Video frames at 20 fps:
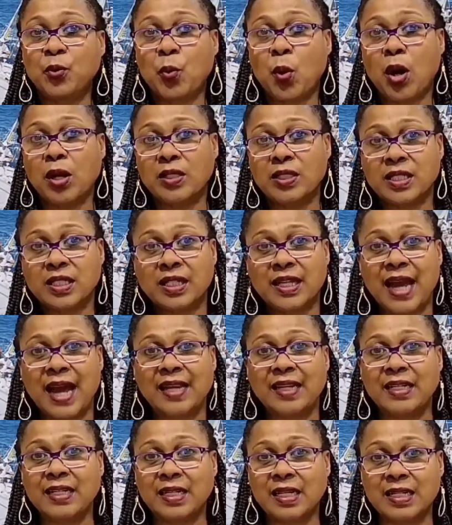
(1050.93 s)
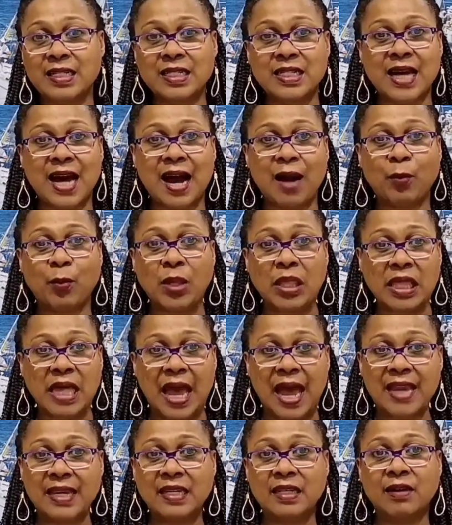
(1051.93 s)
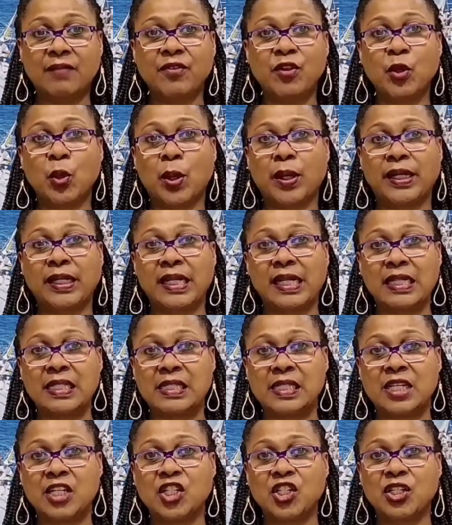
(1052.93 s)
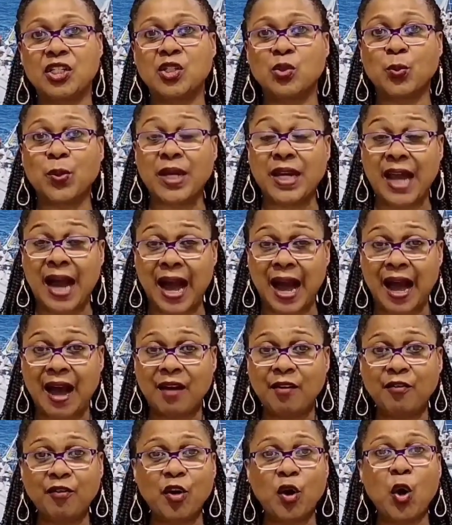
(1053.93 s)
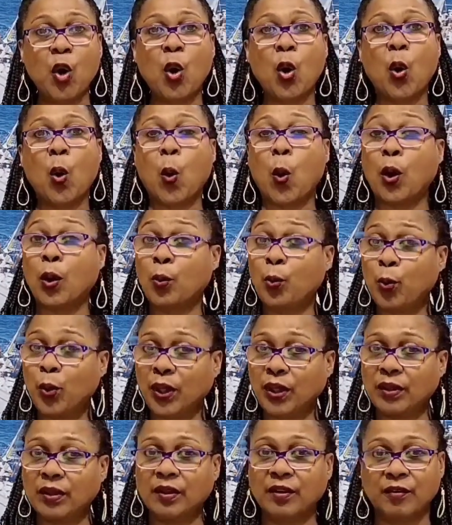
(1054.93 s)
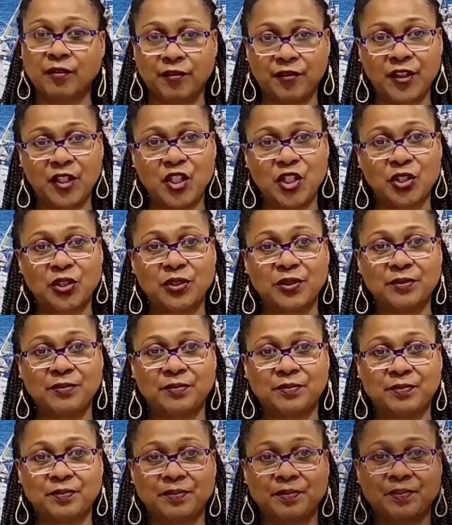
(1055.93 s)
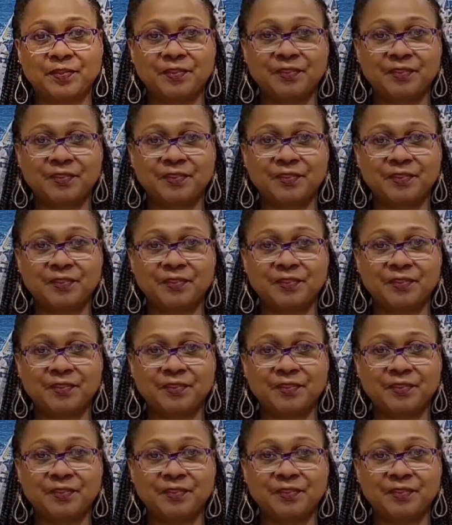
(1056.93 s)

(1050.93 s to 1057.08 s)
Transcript: if you want to get in contact with any of the organizations we have or will feature.